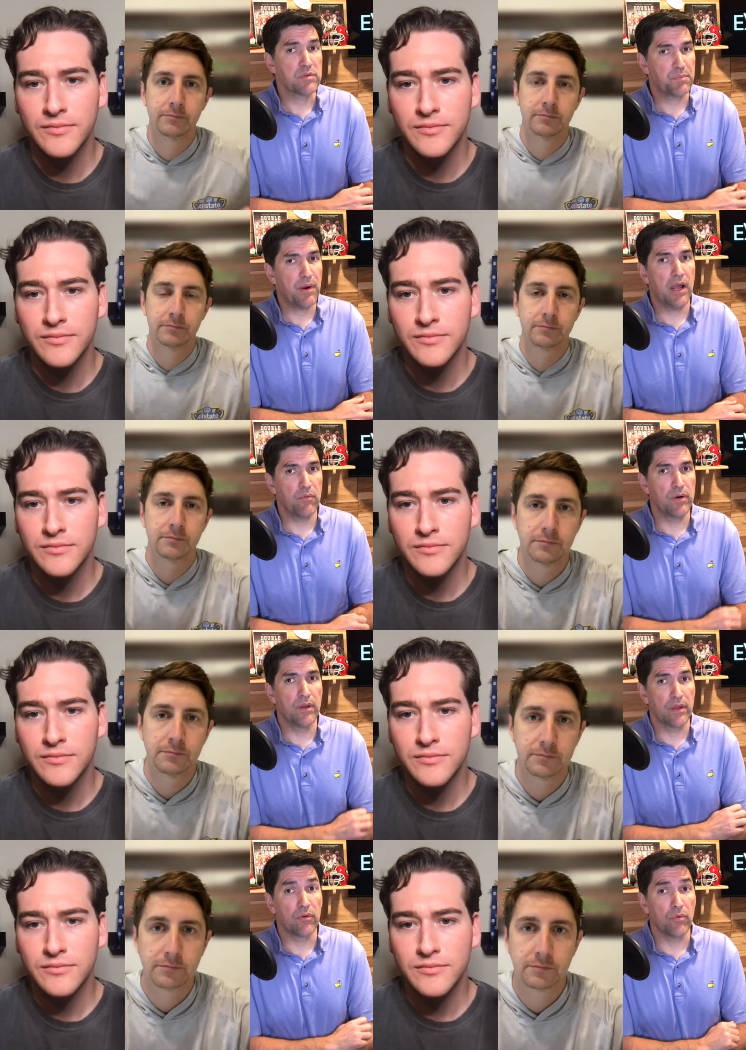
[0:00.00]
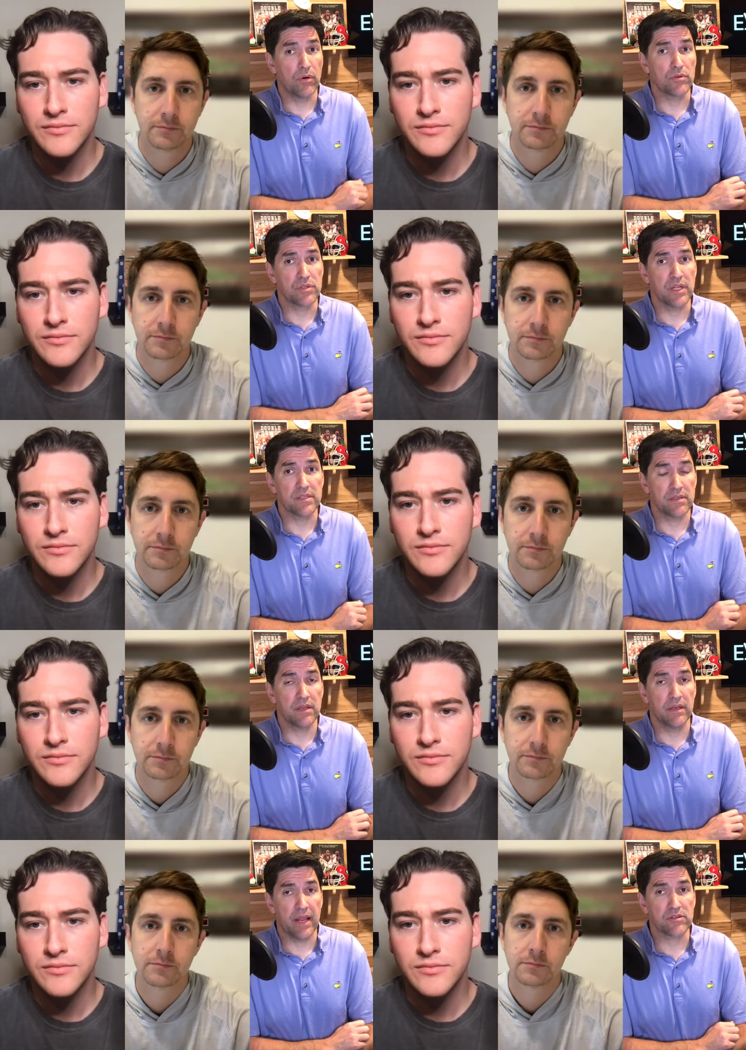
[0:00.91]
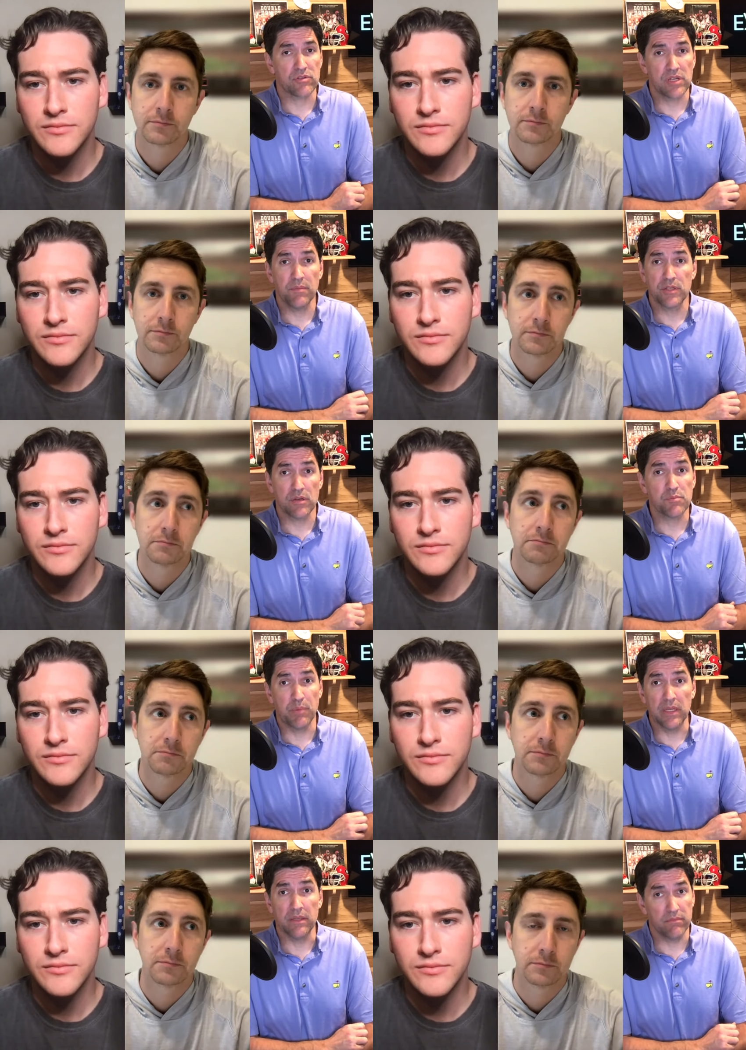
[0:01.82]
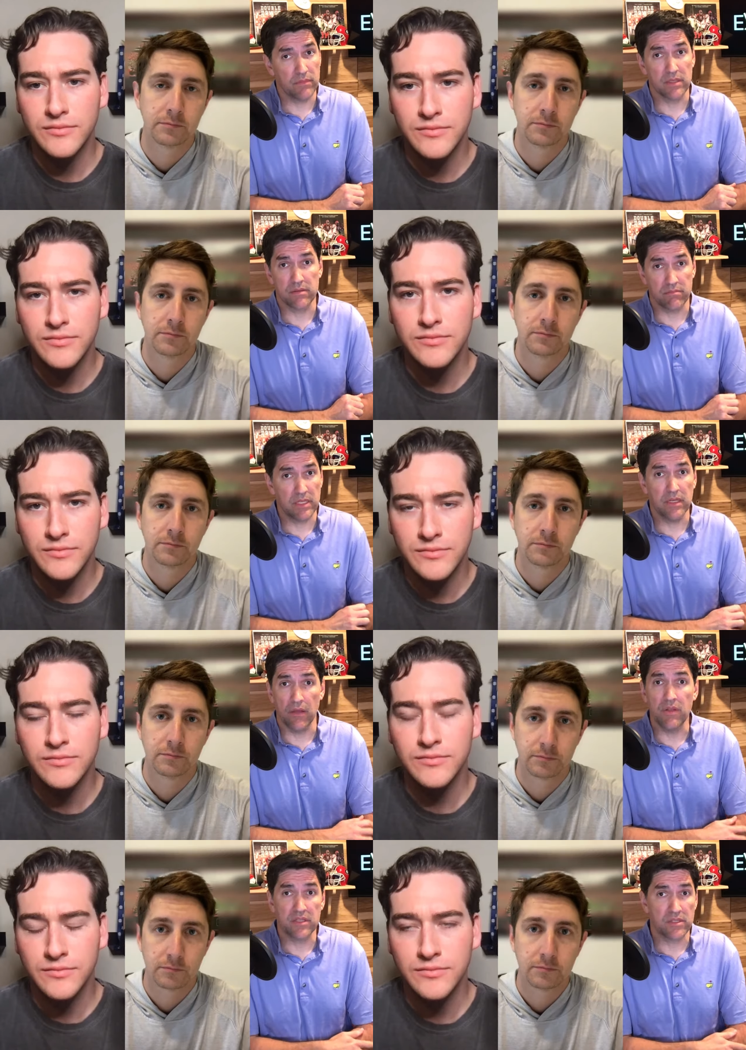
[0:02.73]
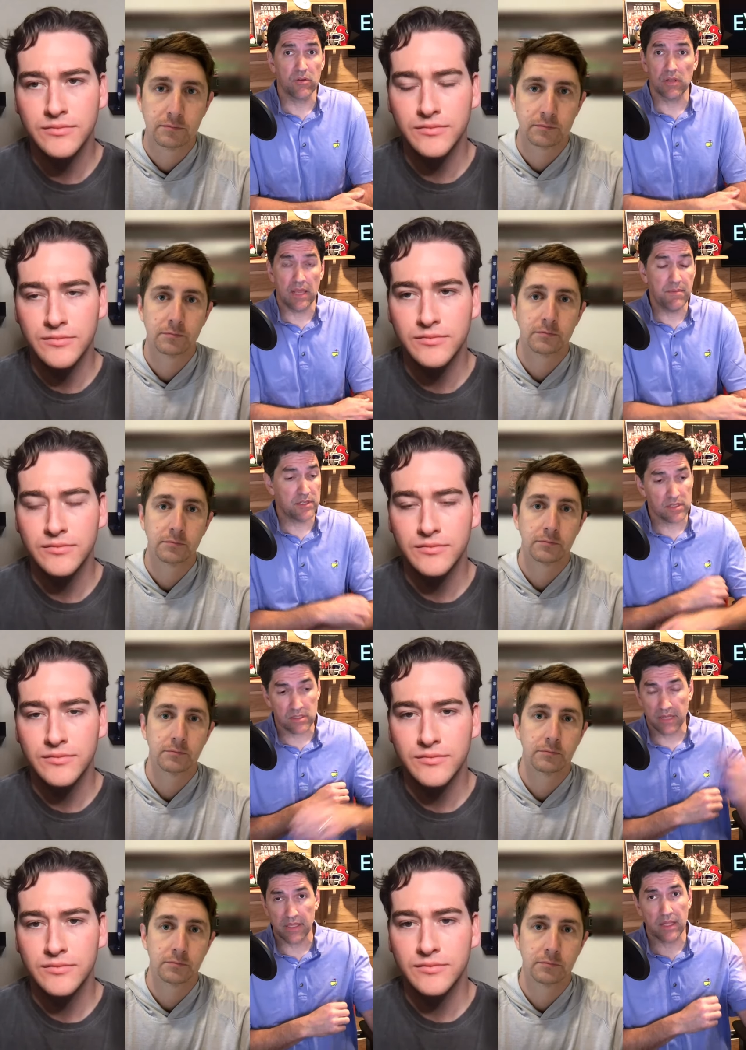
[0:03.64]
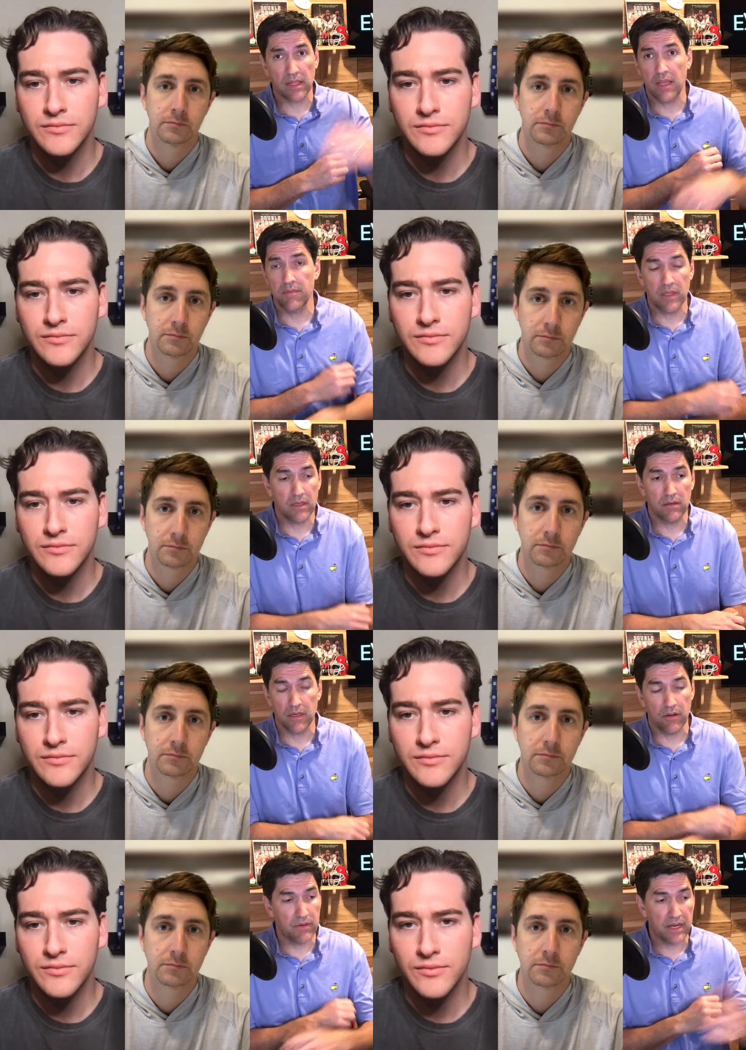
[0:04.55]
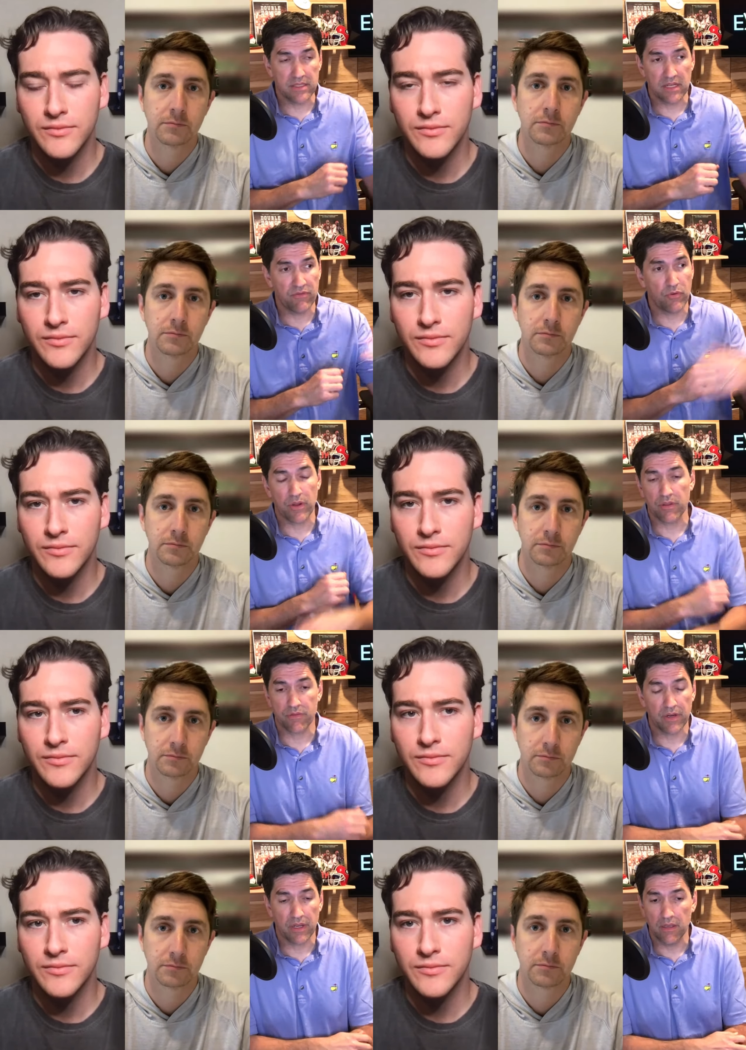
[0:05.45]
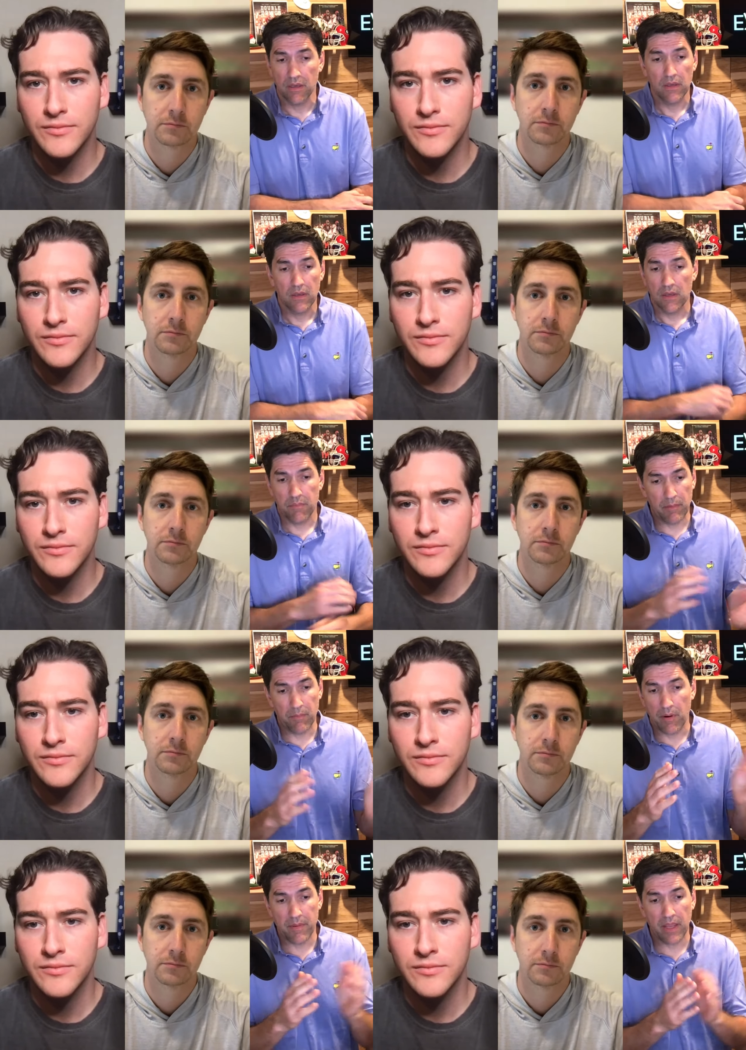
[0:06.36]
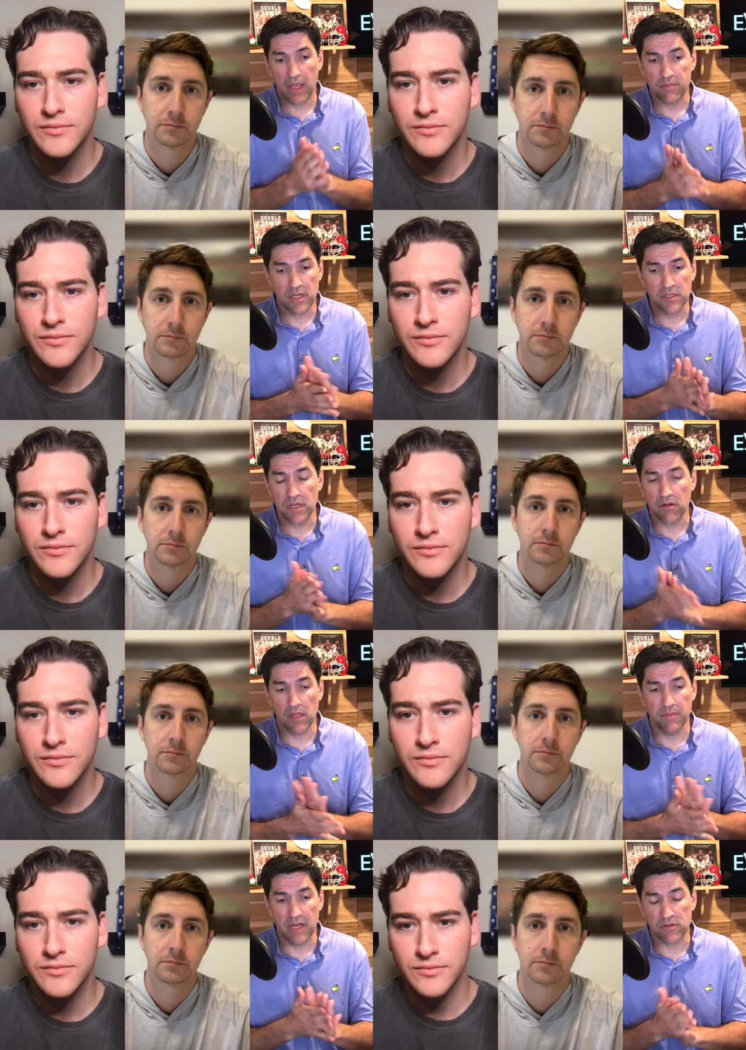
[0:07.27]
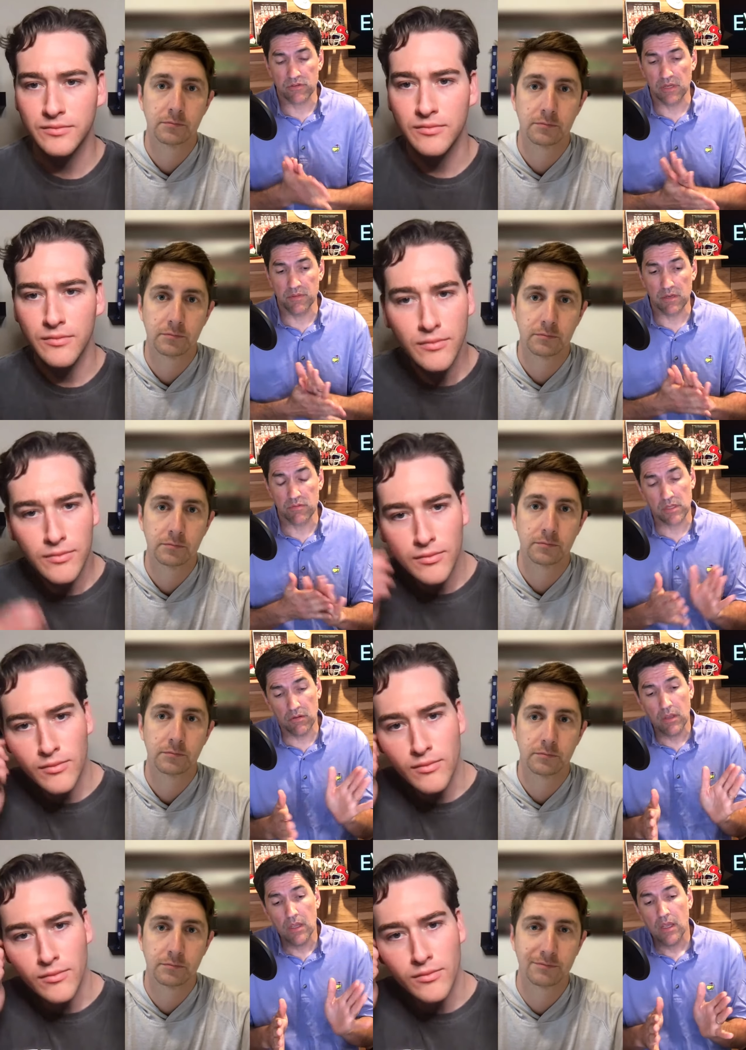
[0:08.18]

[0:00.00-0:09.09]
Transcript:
Speaker 1: was probably one of their worst national championships, but they still claim it, just like they claim the 1943 Birmingham Touchdown Club national championship. So